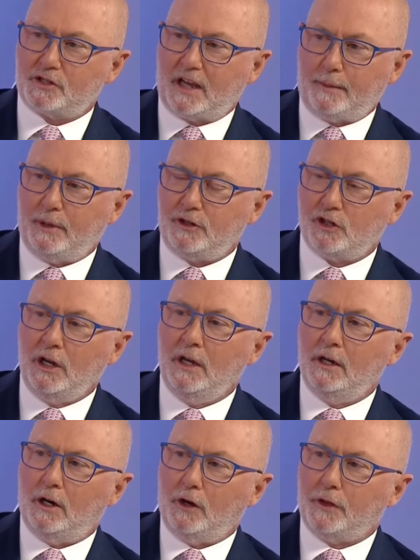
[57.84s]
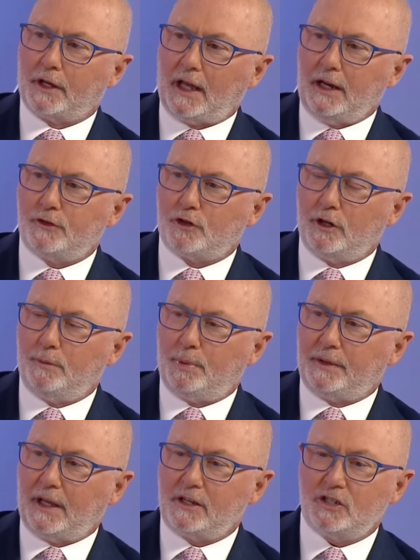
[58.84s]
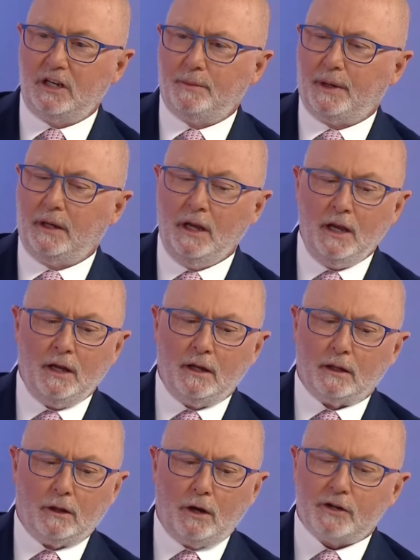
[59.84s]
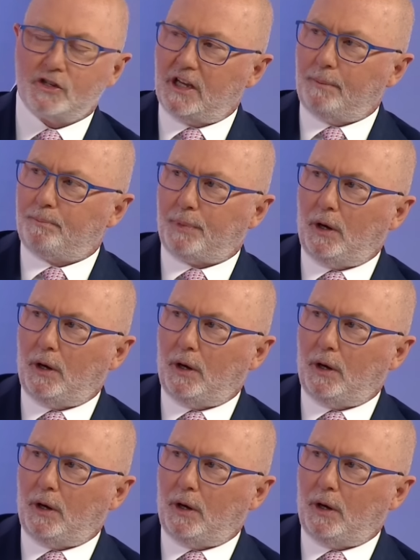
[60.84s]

damage on the country, but they seem to be lockstep